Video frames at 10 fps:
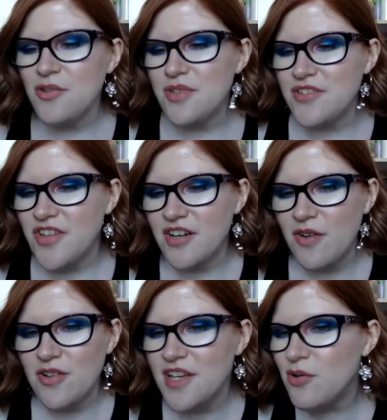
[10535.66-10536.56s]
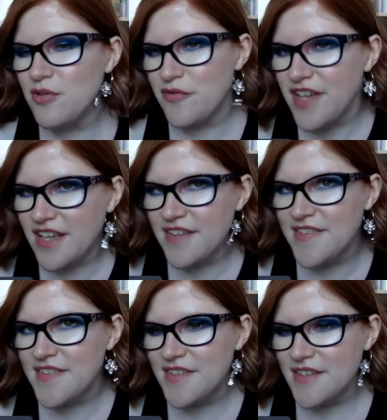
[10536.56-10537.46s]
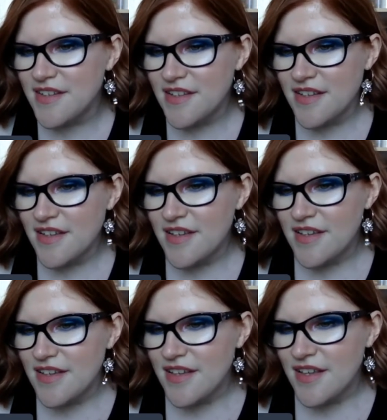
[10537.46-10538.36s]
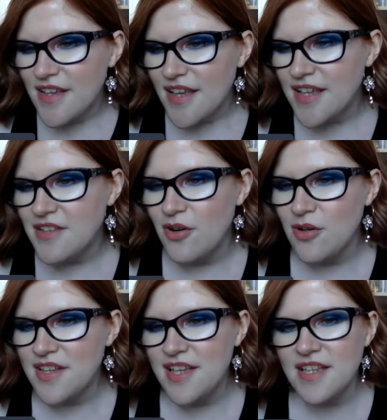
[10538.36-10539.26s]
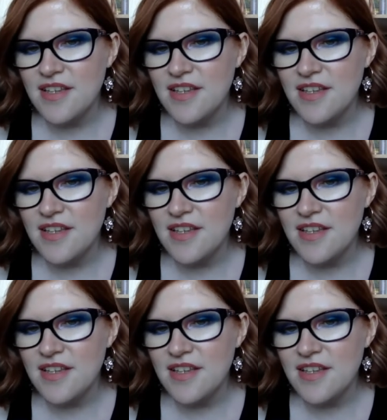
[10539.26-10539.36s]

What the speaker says: you deserve all the good things and all the